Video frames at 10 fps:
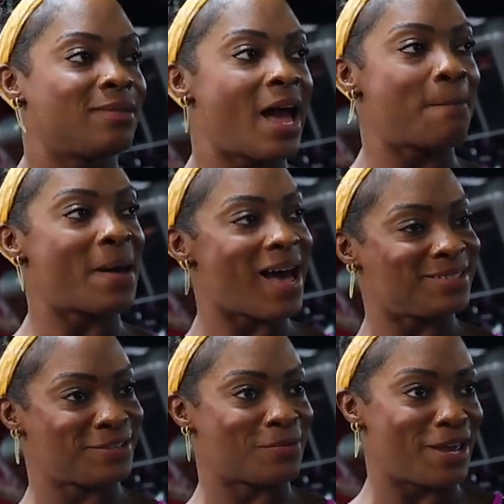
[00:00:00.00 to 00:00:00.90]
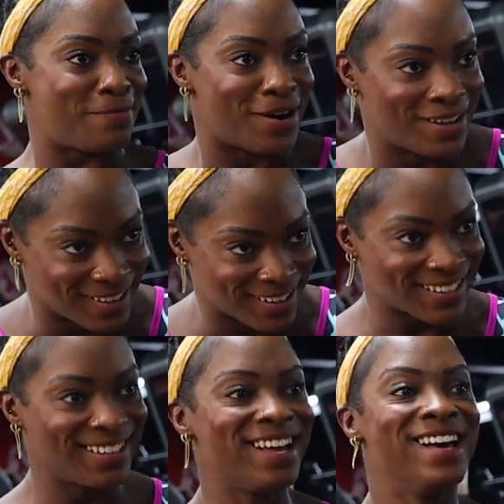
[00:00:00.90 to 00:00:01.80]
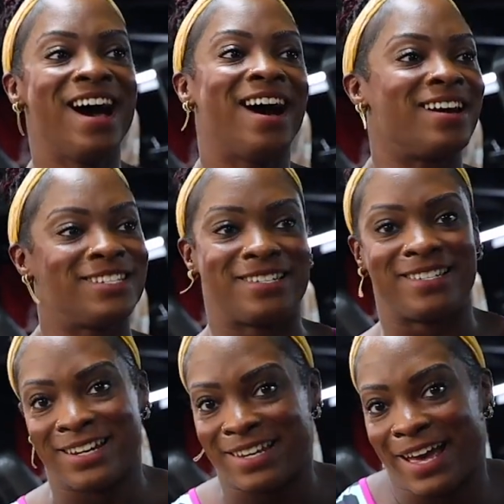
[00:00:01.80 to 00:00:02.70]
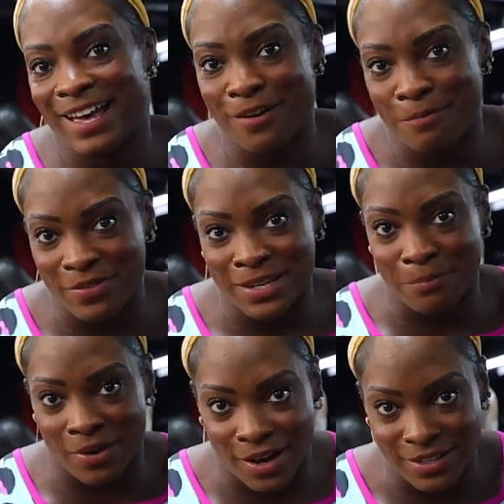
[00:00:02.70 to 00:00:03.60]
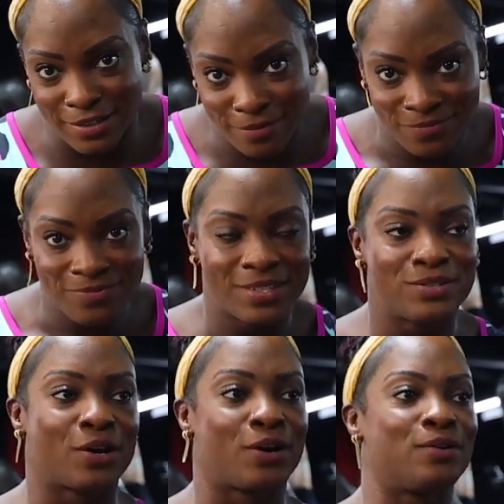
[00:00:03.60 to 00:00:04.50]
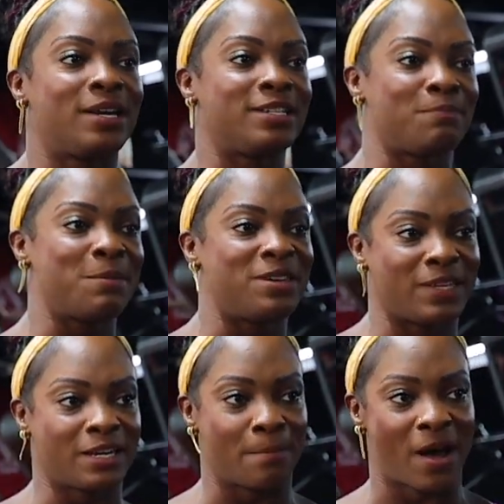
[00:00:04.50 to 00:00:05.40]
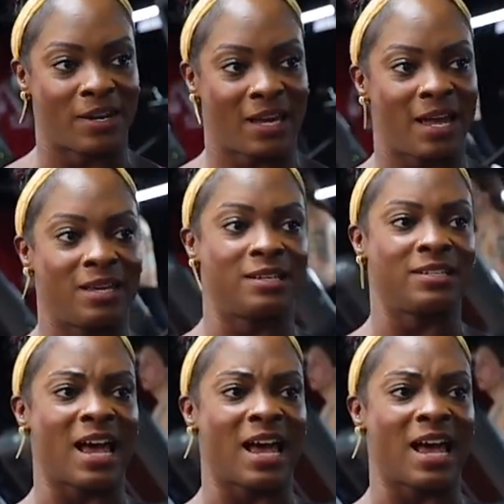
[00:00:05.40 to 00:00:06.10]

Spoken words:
haphazard way, but I just didn't care about the impact. So it's made me think about it, and it's